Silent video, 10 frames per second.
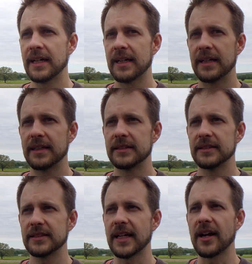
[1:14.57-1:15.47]
Uh,
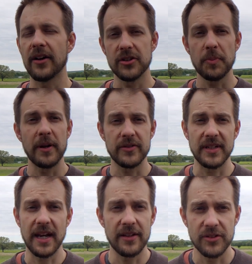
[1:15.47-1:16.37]
psychologists, positive
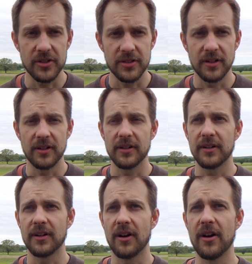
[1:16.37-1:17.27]
psychologists are,
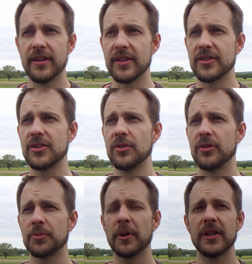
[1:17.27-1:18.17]
are onto this too.
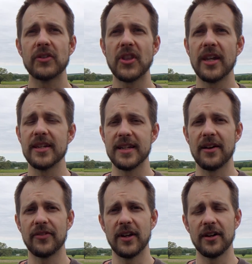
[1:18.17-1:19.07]
There's plenty of studies
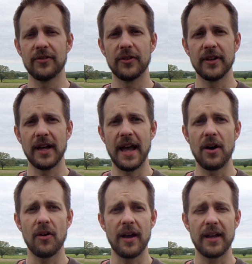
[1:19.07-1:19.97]
out there for
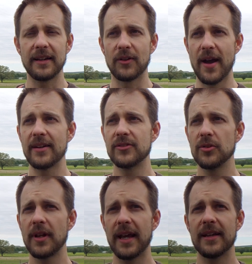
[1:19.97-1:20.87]
how
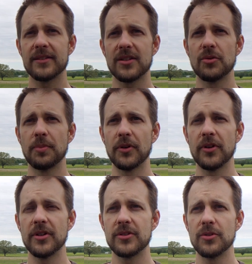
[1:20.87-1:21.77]
gratitude has this
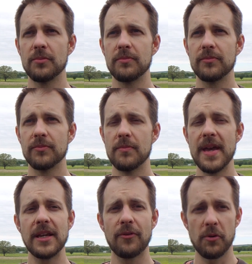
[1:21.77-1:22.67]
ability to
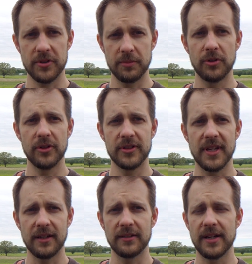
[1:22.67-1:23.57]
make for some good
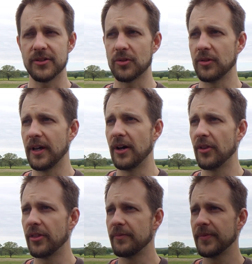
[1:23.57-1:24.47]
psychological health.